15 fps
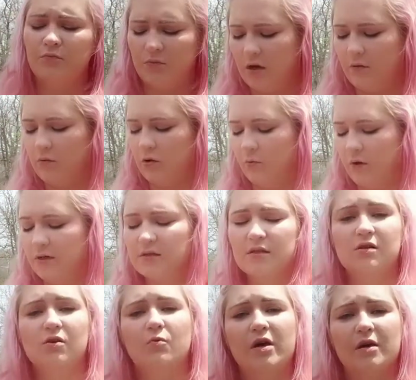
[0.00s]
If your wrists
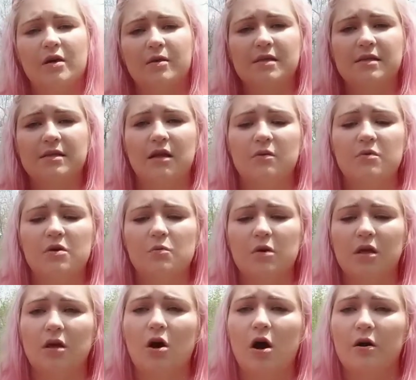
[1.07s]
are weak, this is going to be
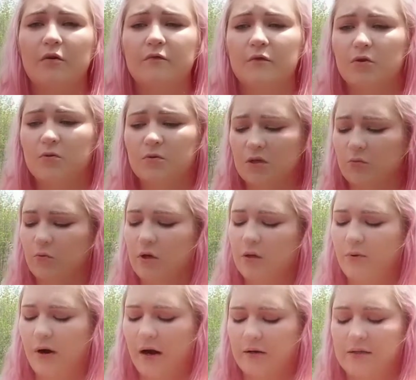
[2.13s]
really hard for you. So really
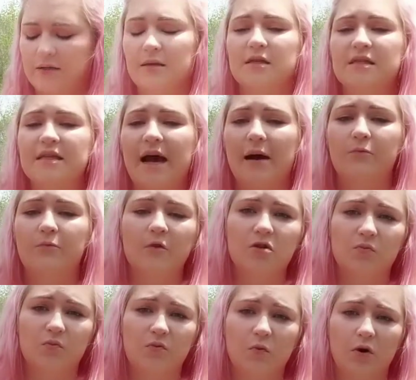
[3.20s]
practice at the tab
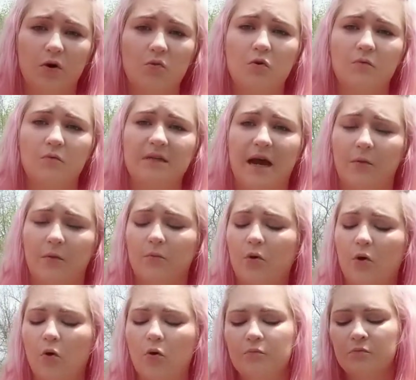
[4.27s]
first before you move down the
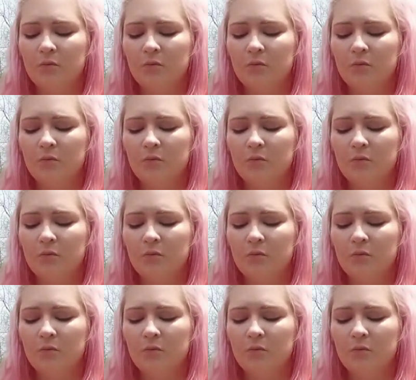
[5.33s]
pole.